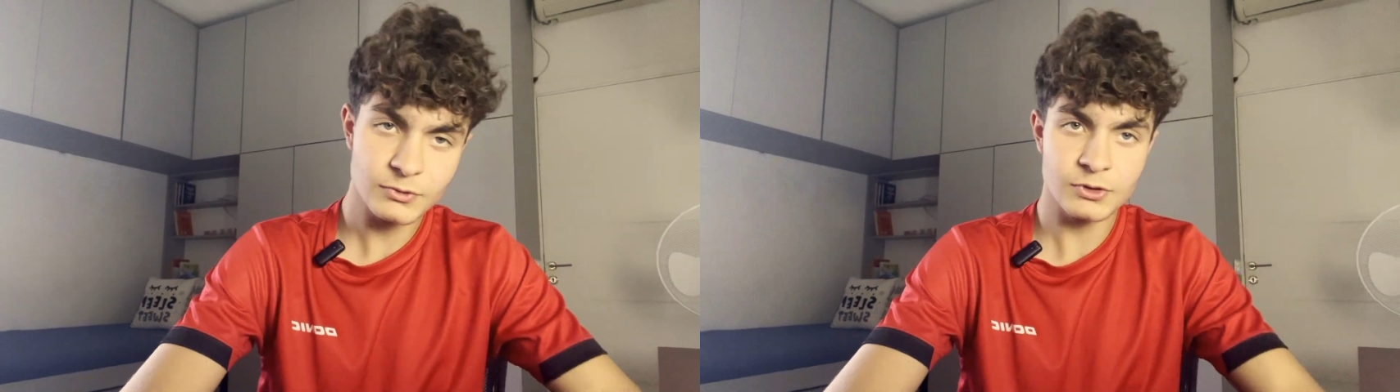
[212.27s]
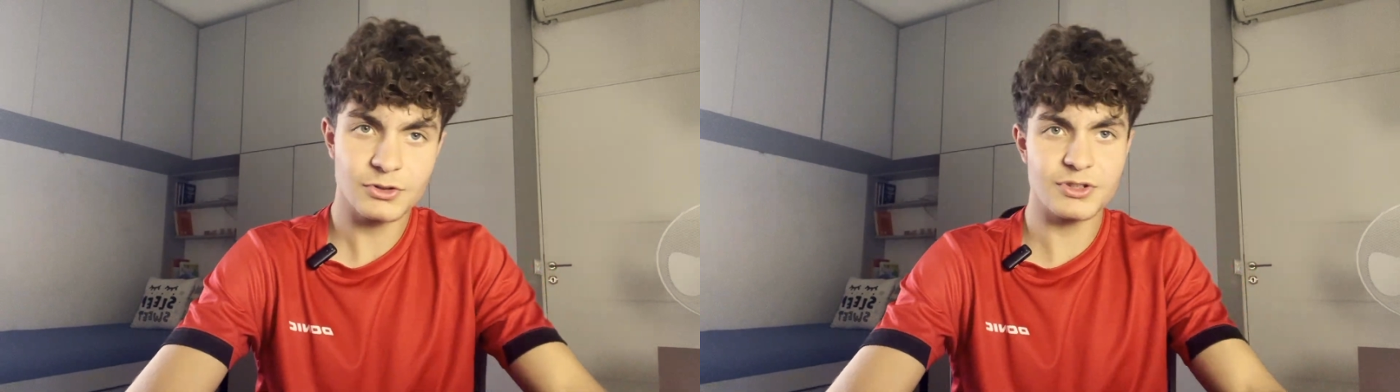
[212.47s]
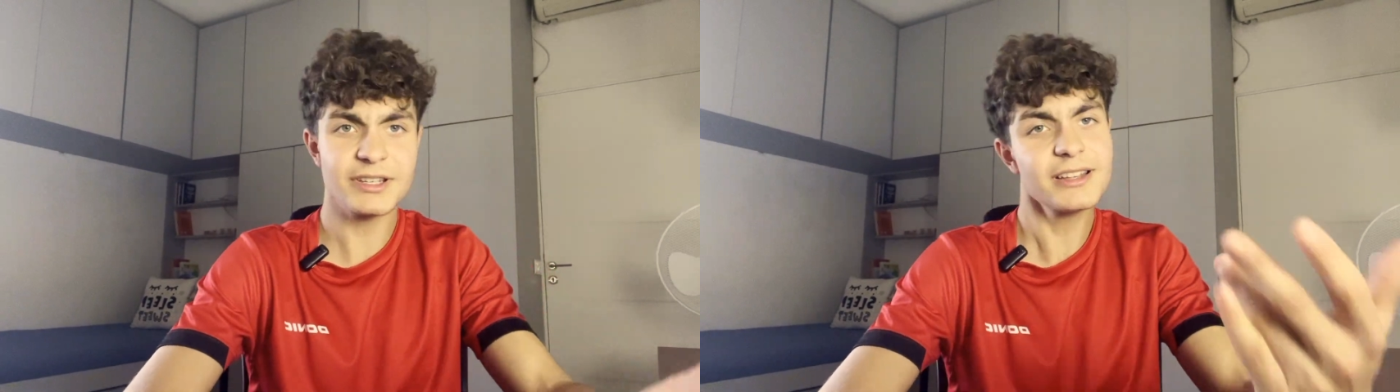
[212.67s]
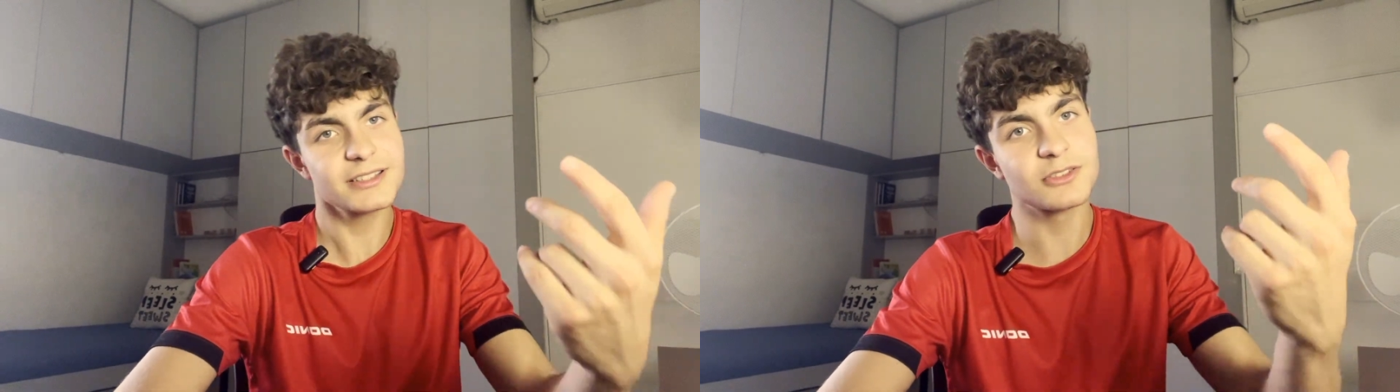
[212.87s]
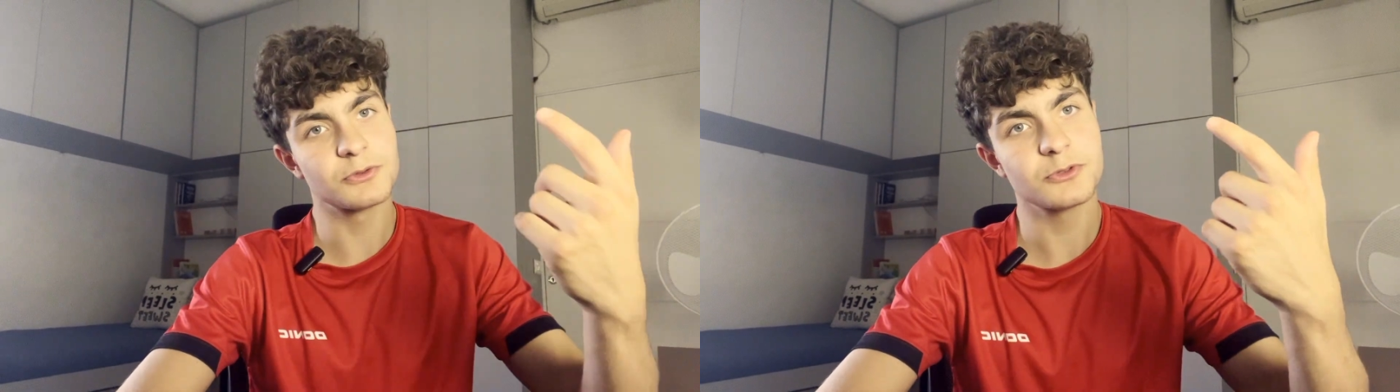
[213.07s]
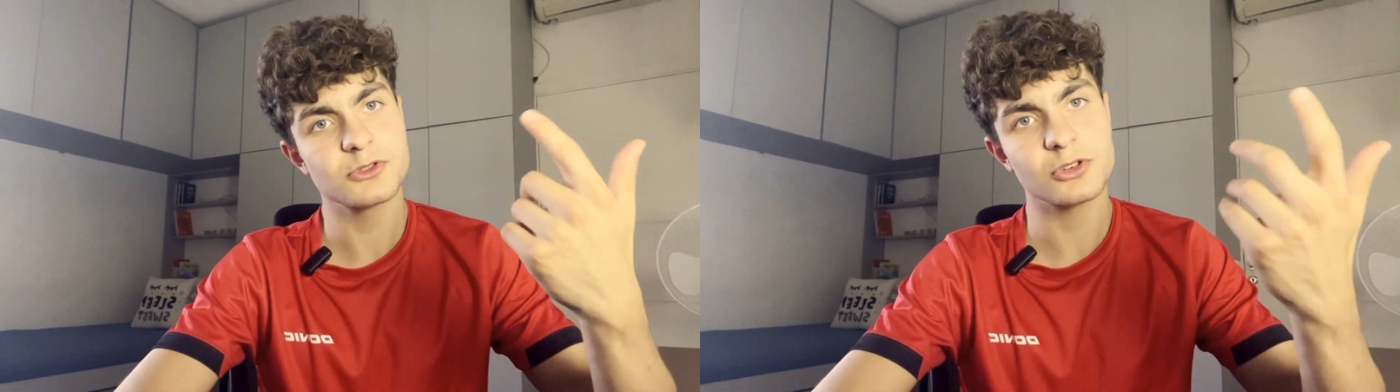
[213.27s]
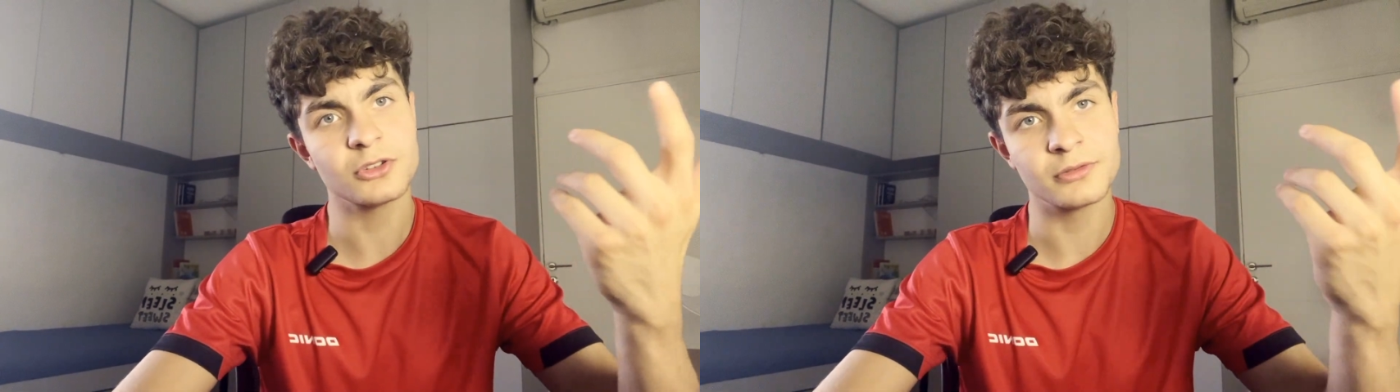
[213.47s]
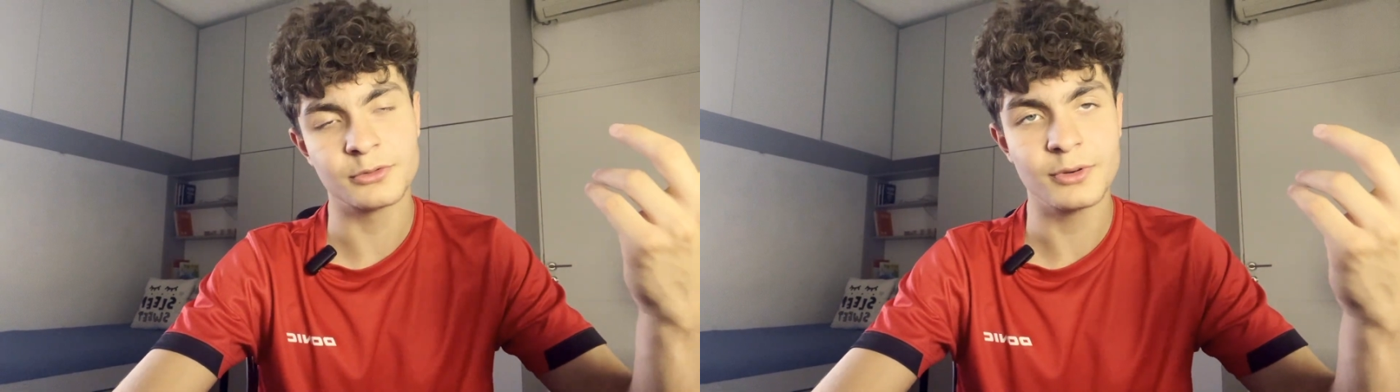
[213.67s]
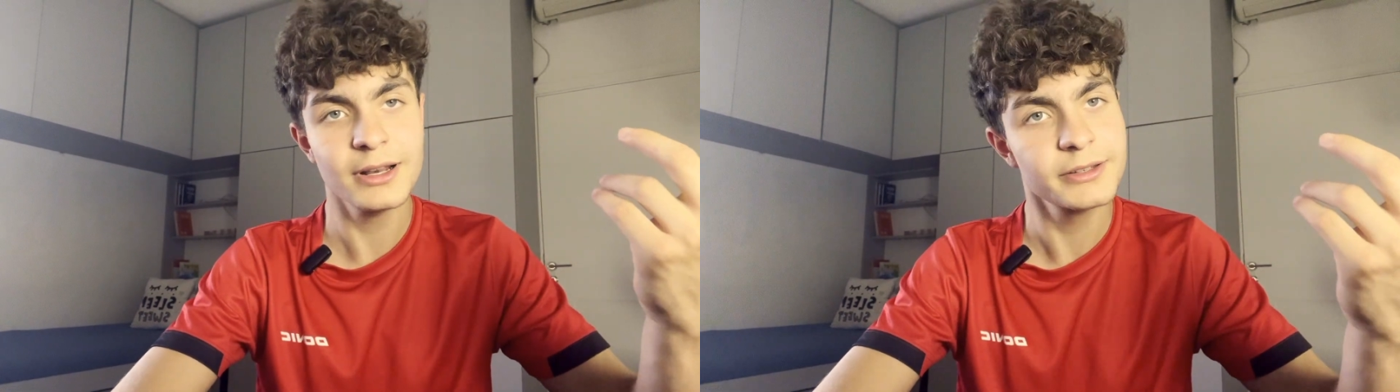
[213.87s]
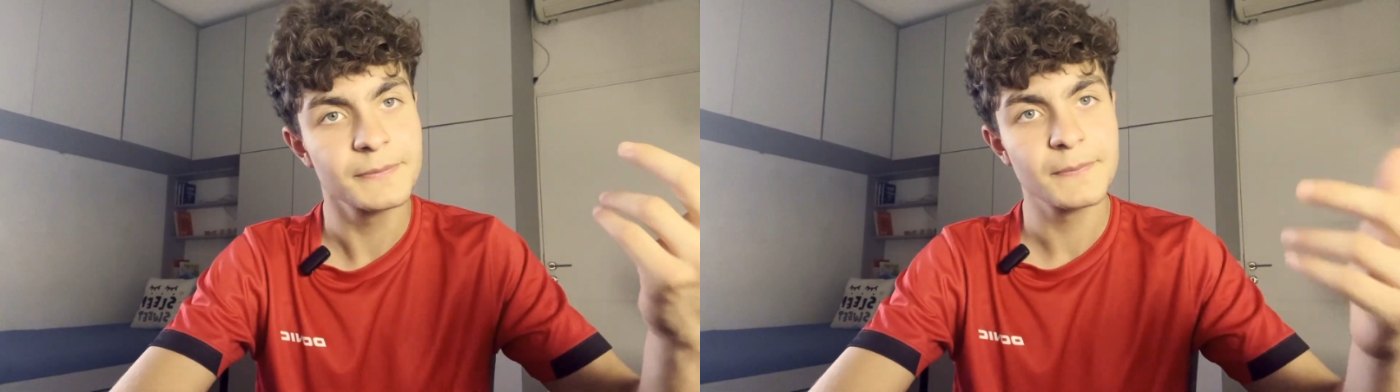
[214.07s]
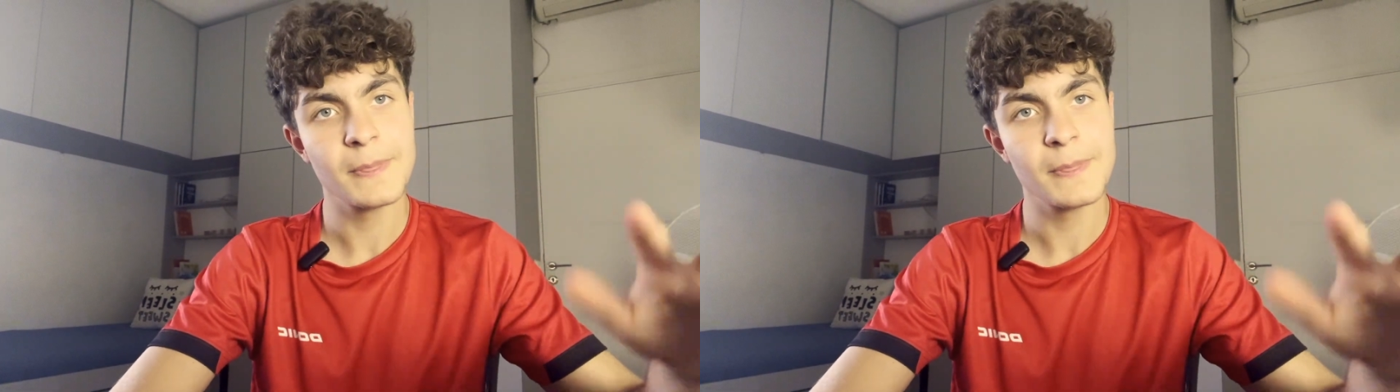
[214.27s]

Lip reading: because yeah, it's the first shot of the rally.